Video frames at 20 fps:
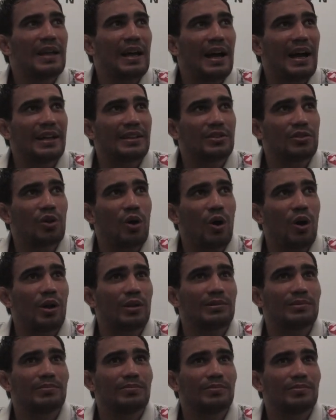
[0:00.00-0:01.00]
I
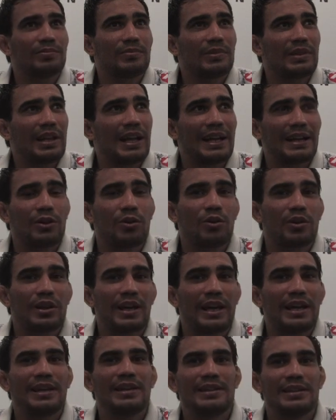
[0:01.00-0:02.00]
thought like,
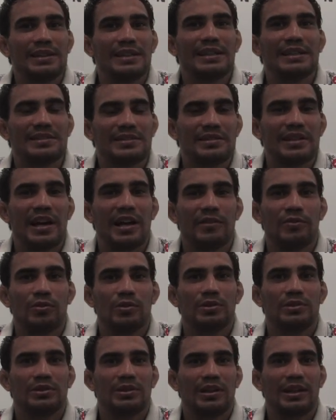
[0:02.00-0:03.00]
okay, he, he's
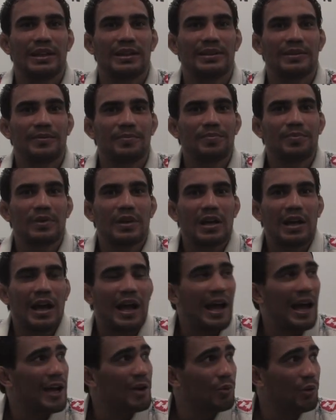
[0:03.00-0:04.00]
nervous. Like,
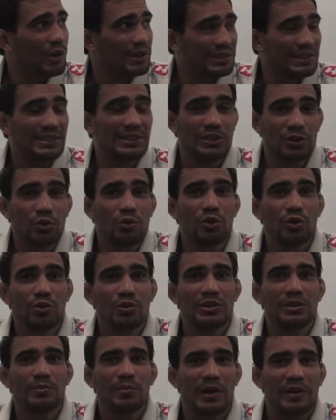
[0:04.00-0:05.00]
I was still
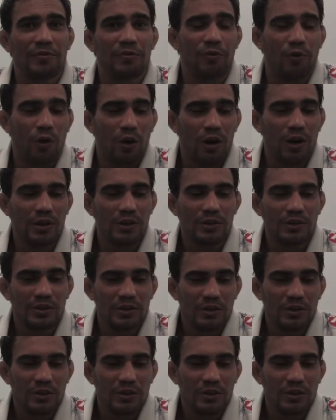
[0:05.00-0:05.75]
losing by four,